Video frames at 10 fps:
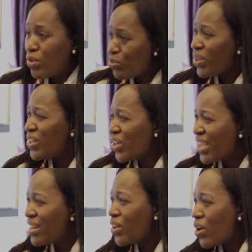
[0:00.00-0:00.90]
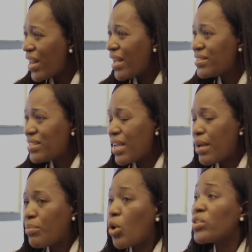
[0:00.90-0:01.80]
we look a lot at
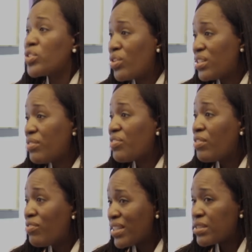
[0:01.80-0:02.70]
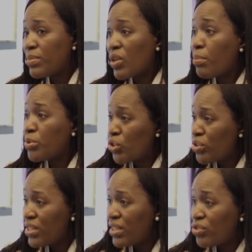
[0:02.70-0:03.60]
um, alternative investment
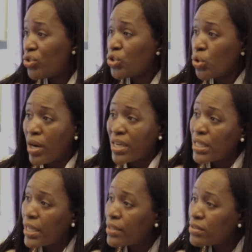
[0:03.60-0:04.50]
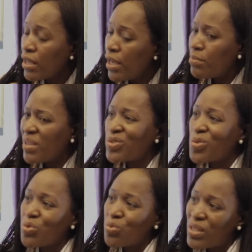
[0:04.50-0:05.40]
opportunities to show our clients because
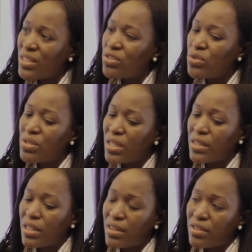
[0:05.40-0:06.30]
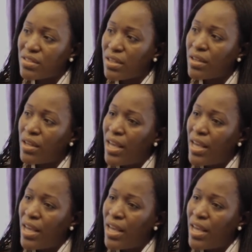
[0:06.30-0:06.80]
we really do think that there's a,